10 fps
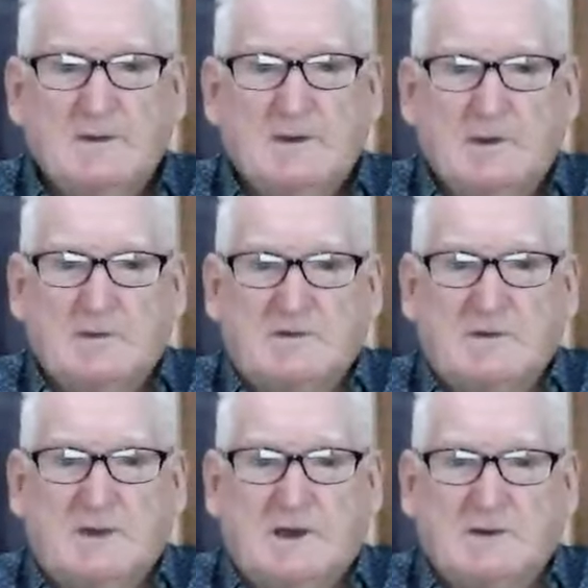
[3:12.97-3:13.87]
You
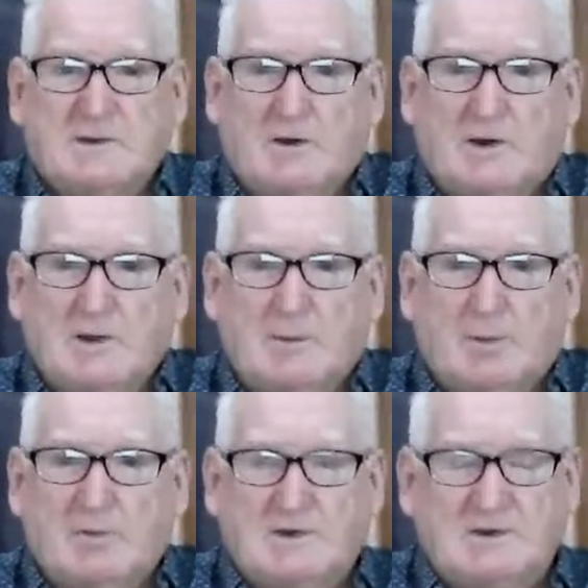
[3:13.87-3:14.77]
sit outside the
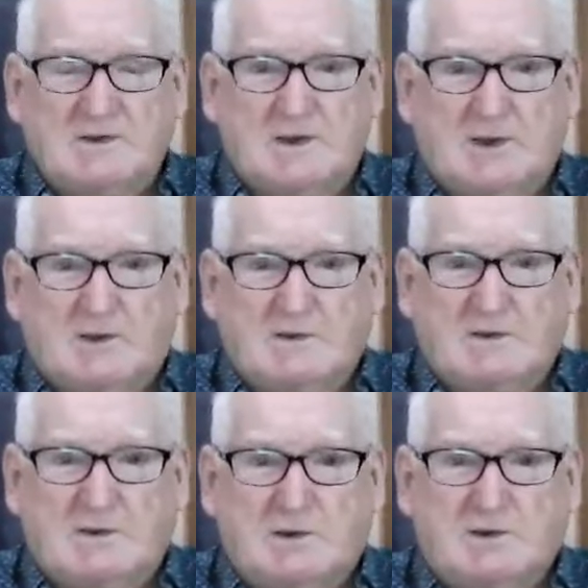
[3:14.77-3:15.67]
provisions of the
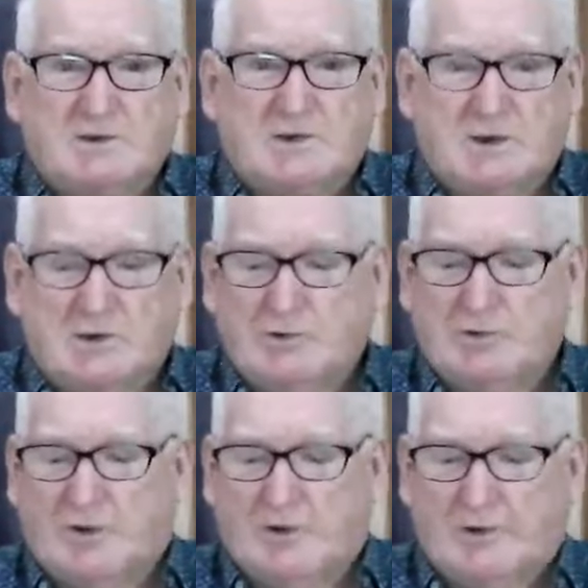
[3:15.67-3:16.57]
Constitution, so you do
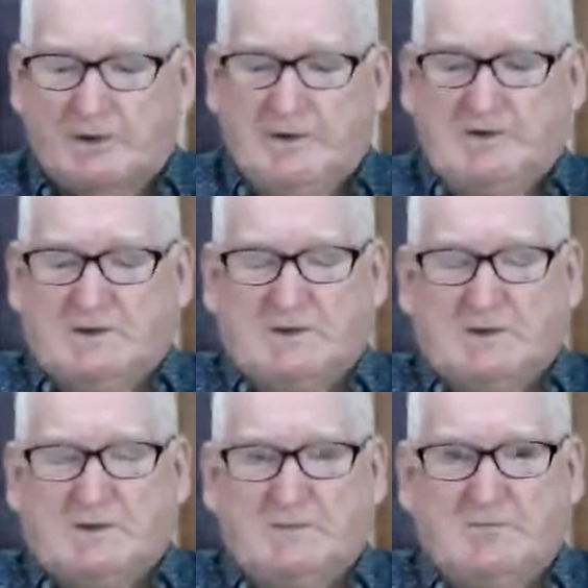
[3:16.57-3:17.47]
not
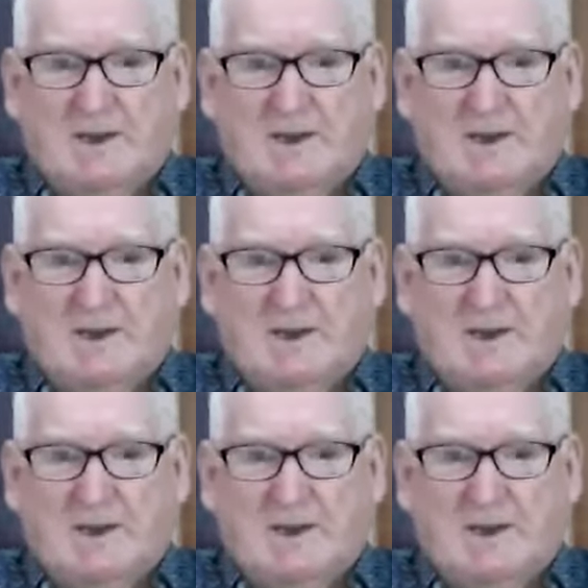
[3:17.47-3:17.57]
exist.